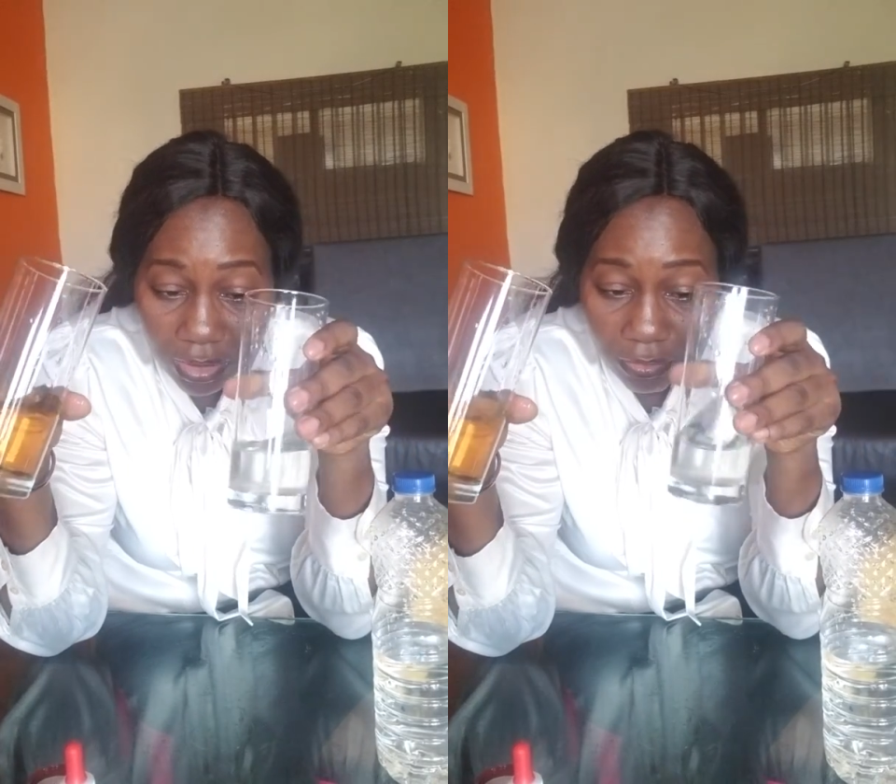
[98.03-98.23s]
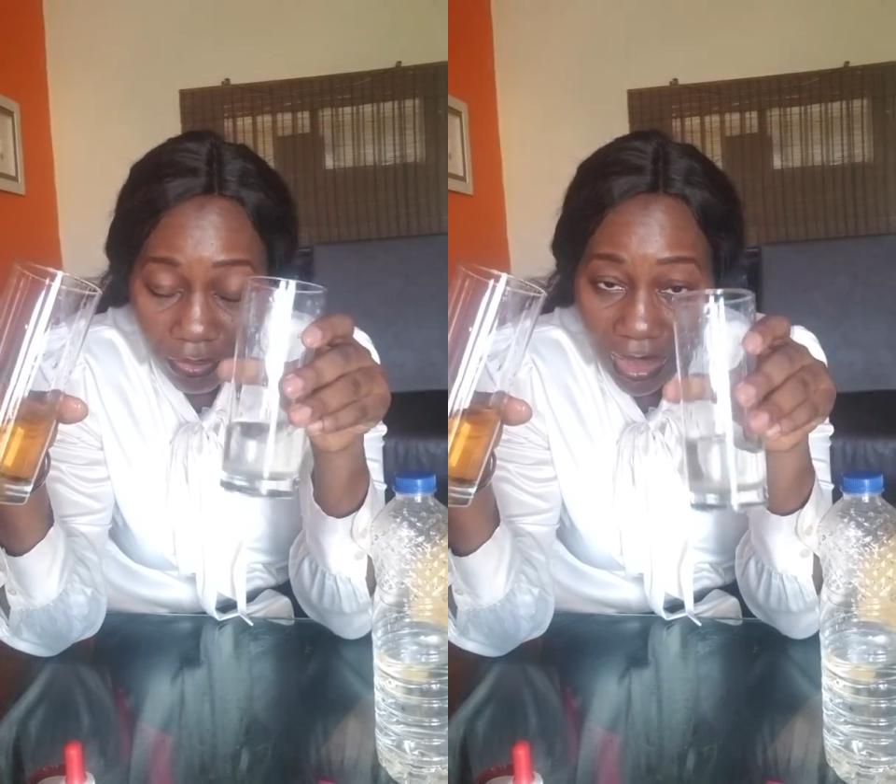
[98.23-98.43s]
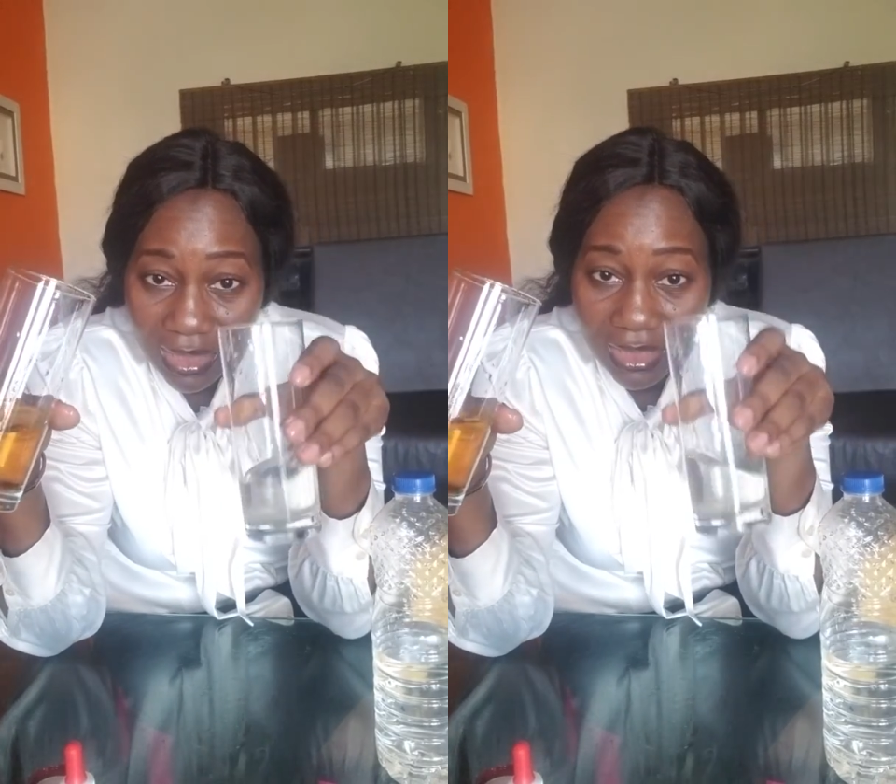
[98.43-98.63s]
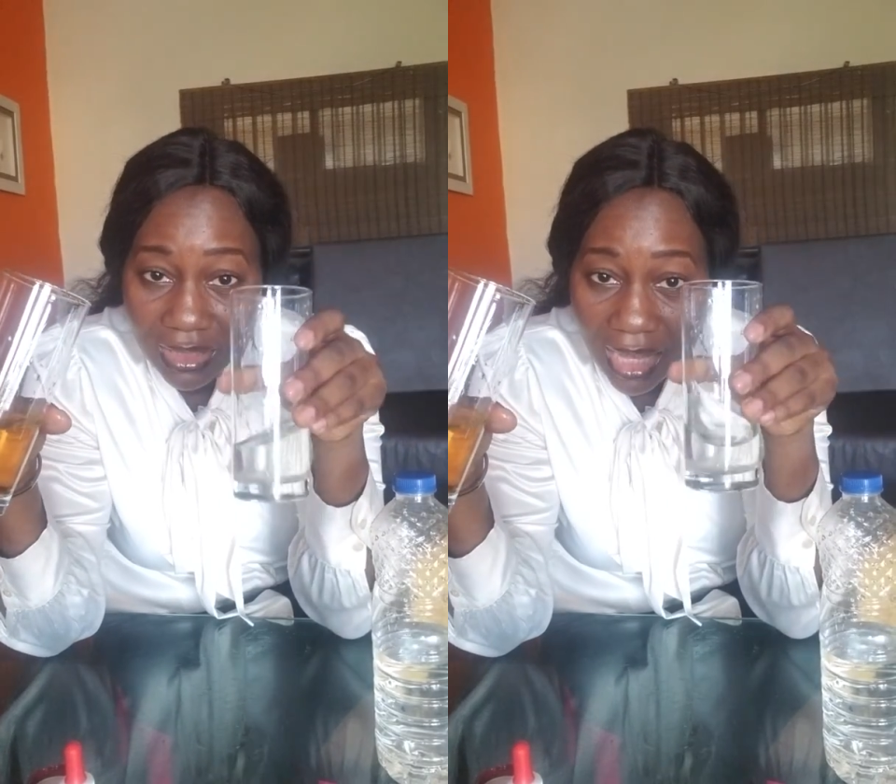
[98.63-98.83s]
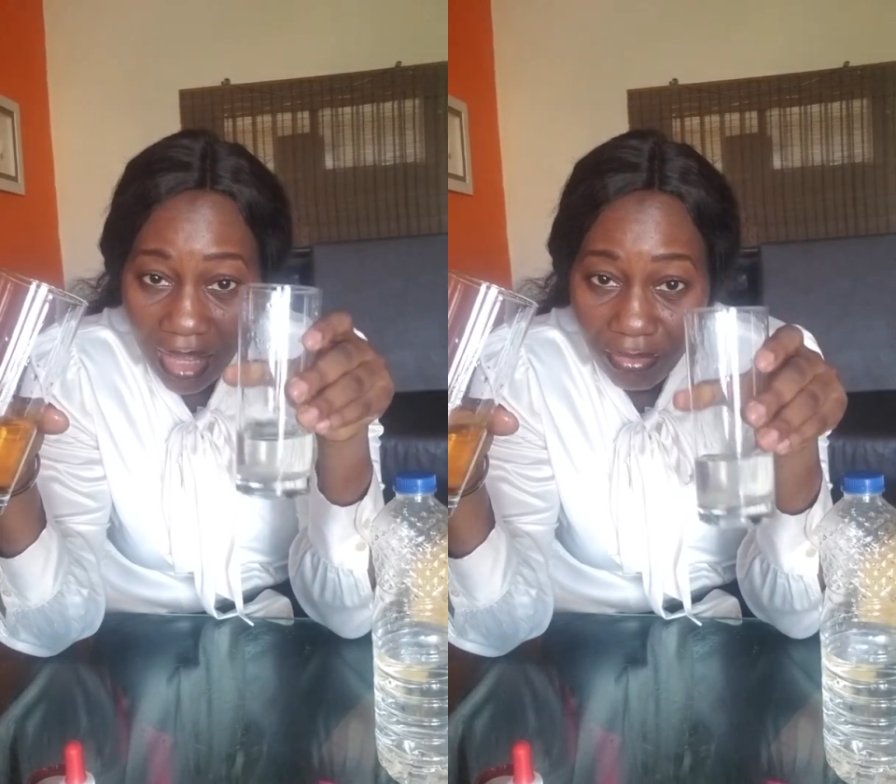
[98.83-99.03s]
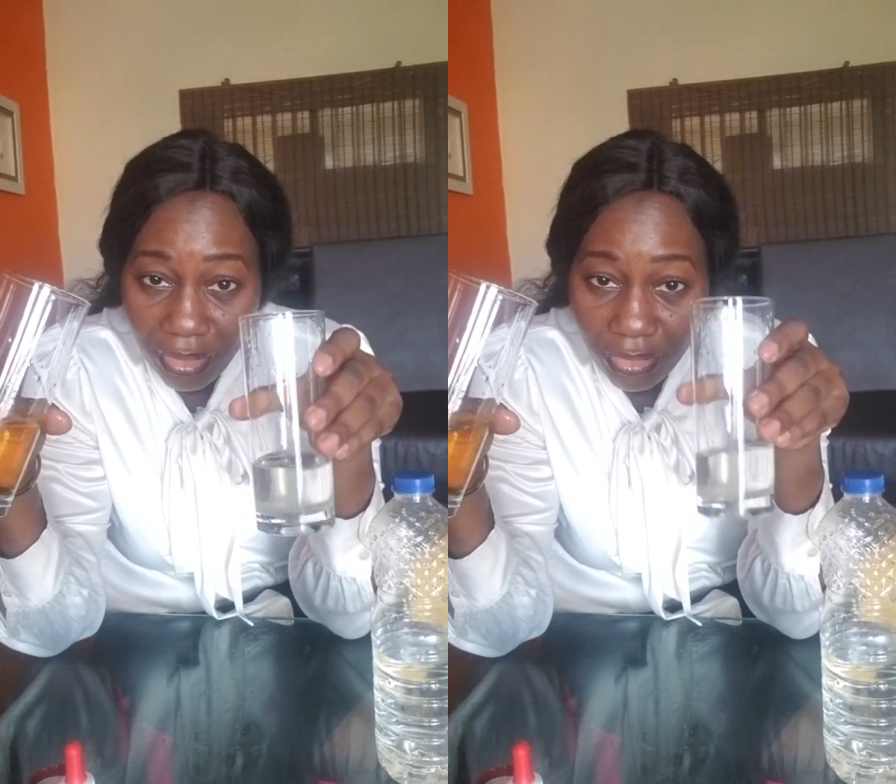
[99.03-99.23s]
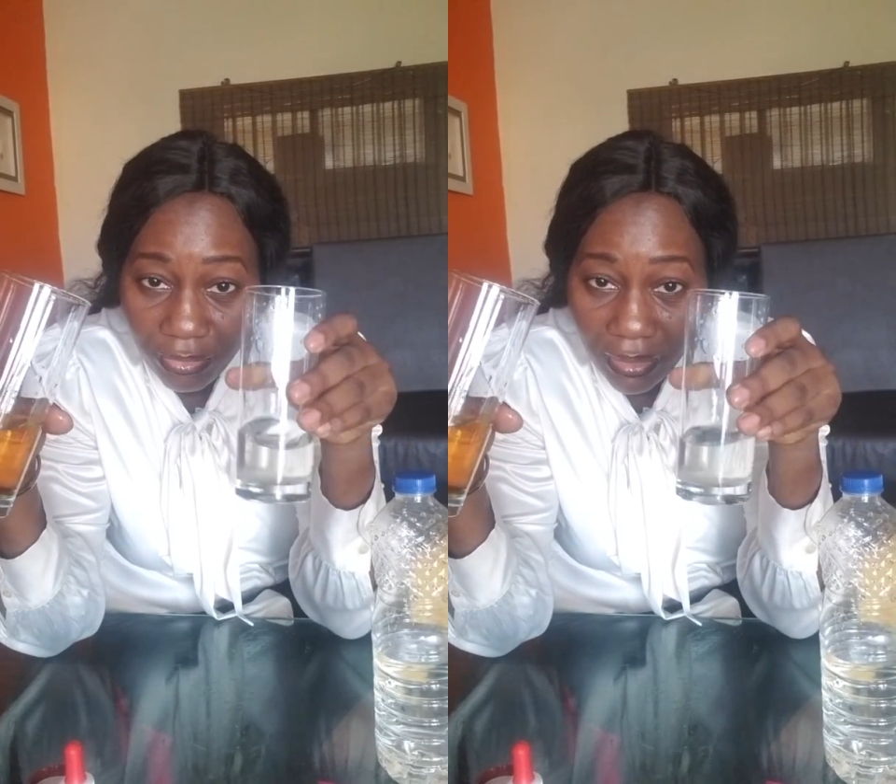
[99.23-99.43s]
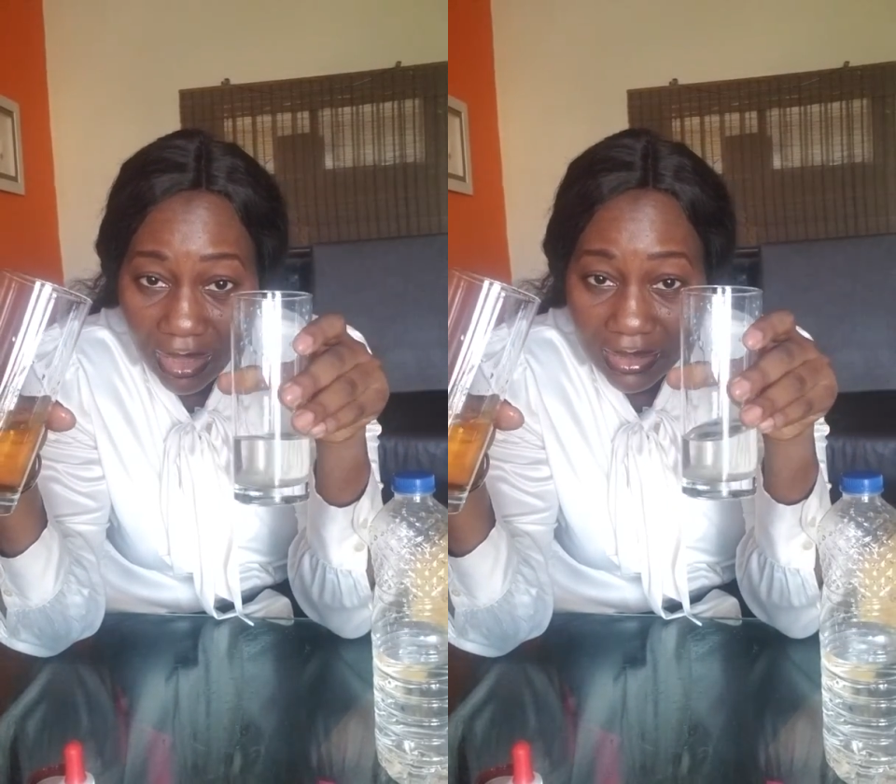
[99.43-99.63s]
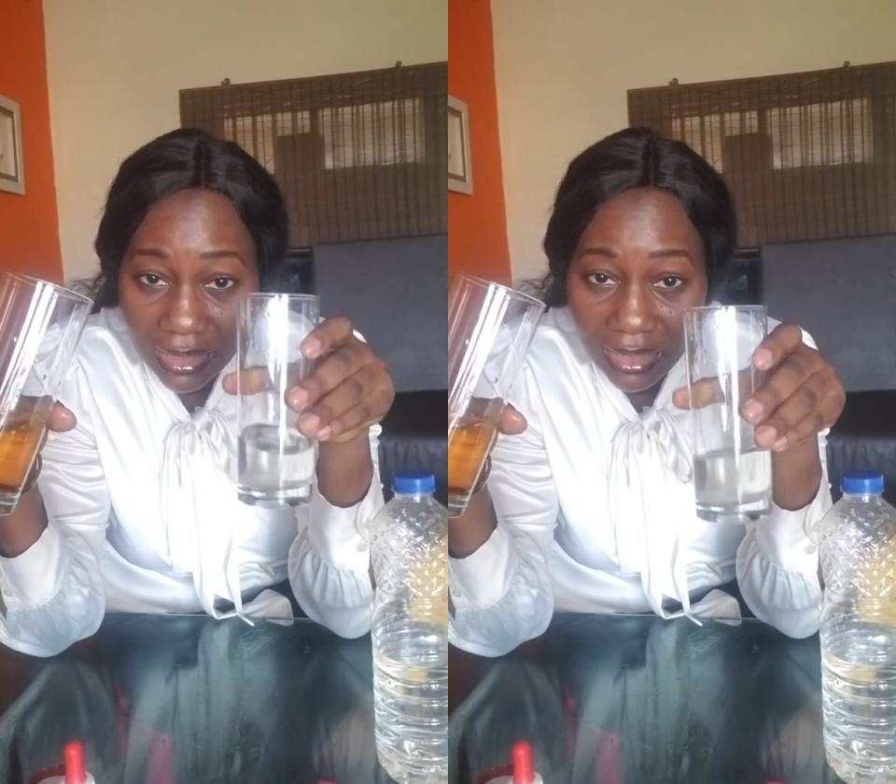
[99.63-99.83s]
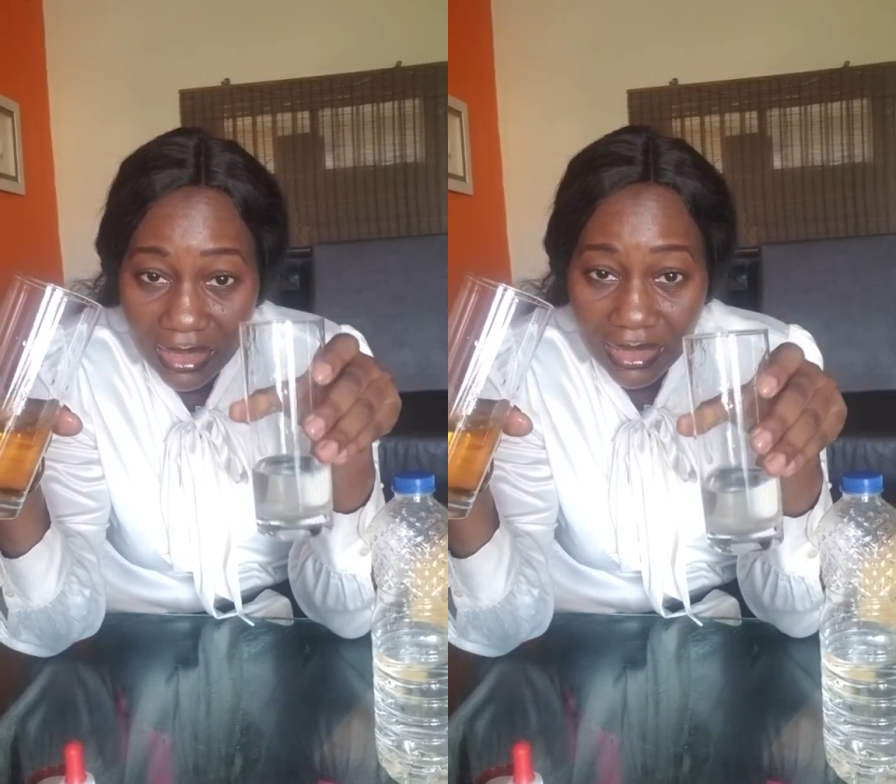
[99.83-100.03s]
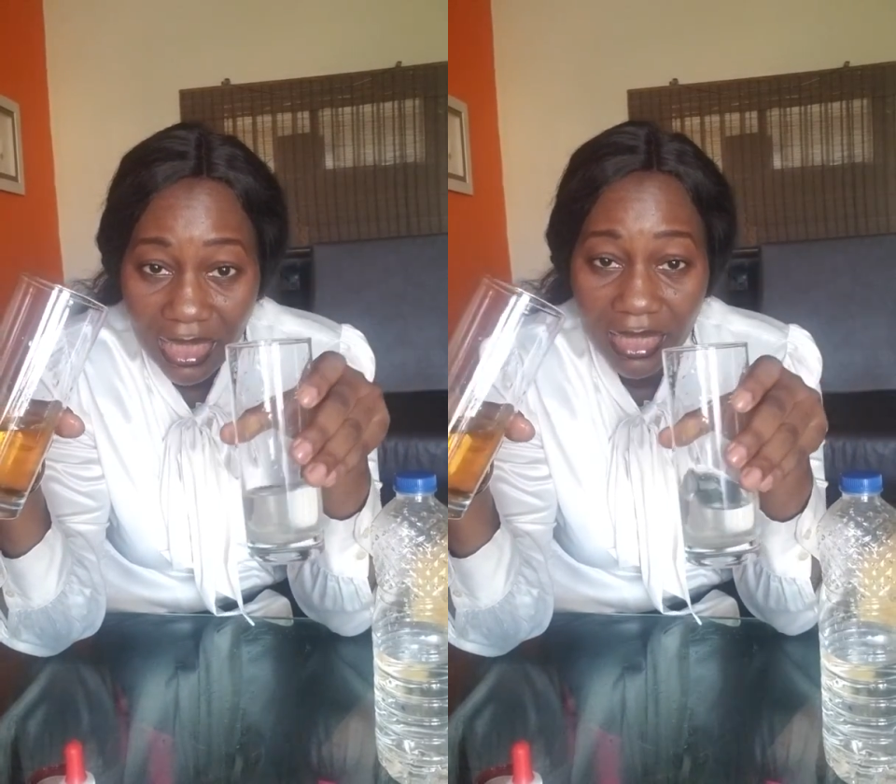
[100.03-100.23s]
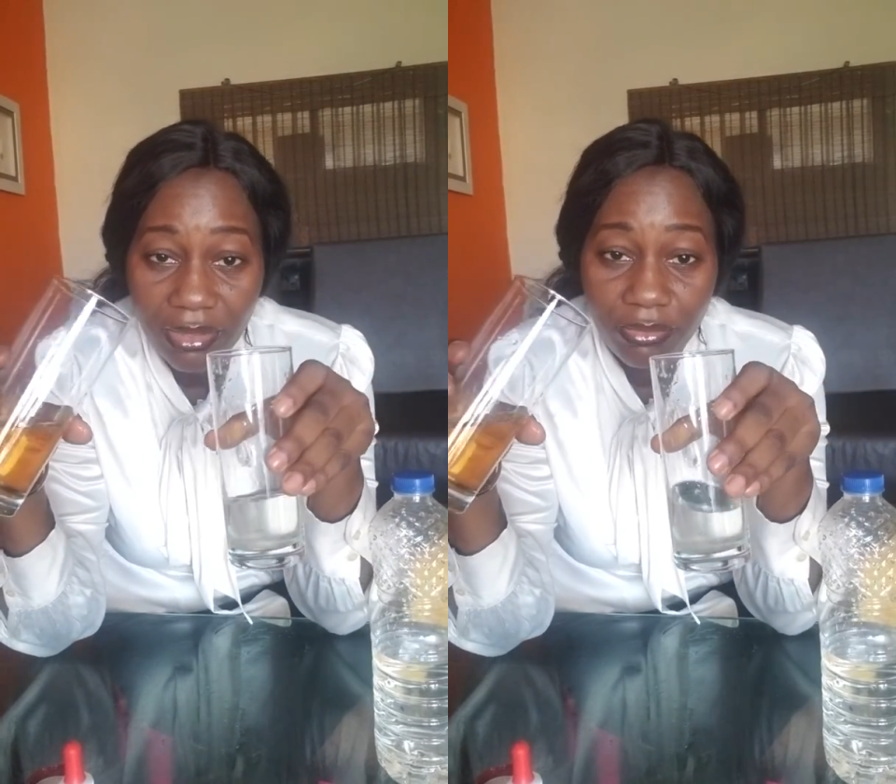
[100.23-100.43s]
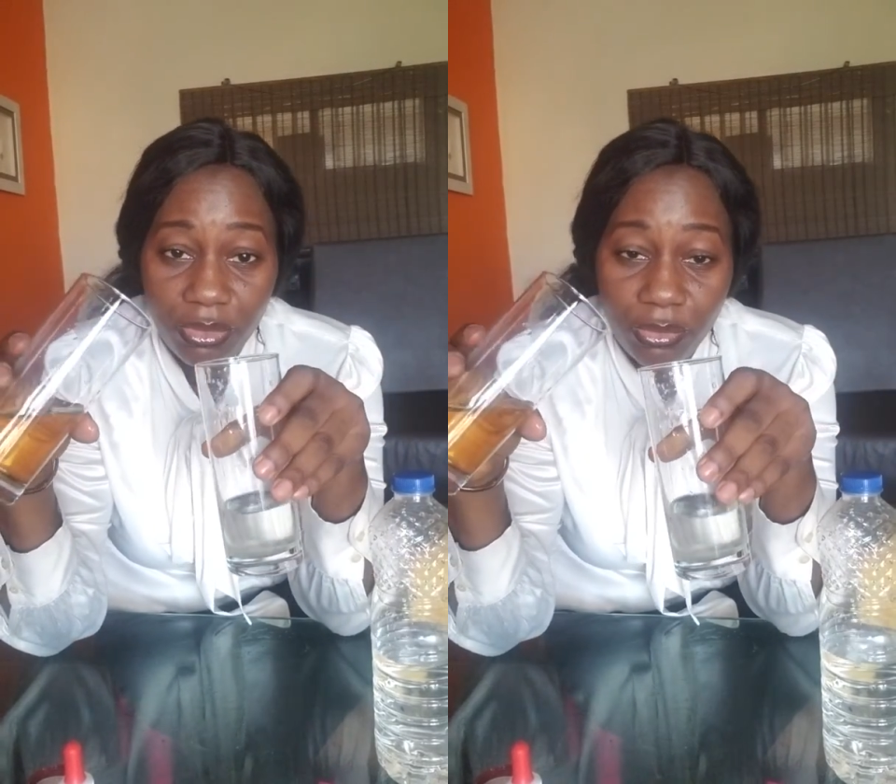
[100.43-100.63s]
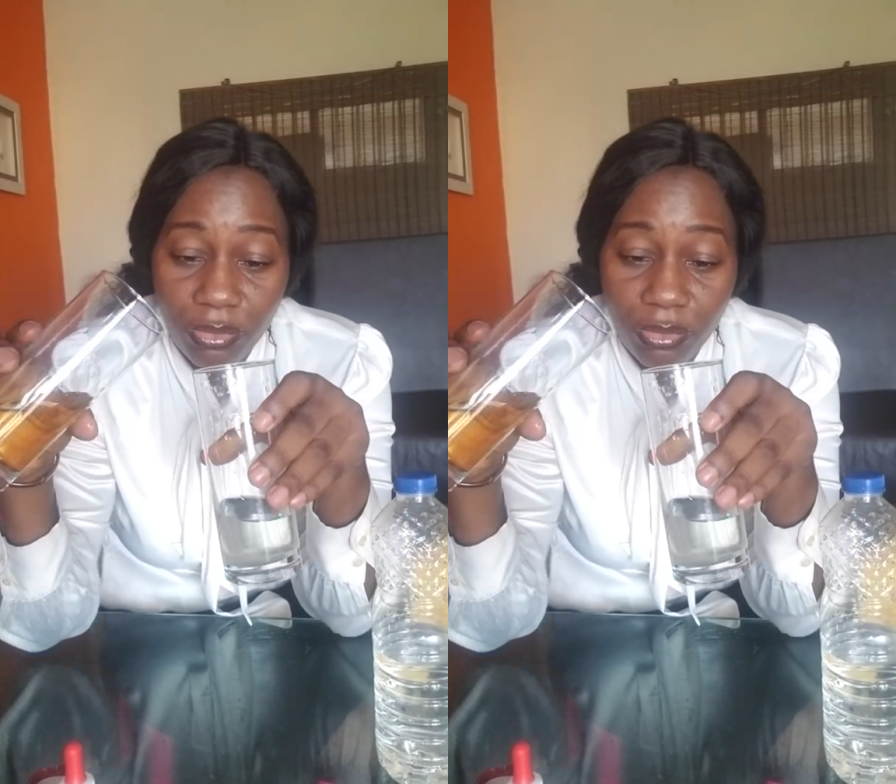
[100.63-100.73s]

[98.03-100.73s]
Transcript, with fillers: the fact that you have aloe vera gel inside of you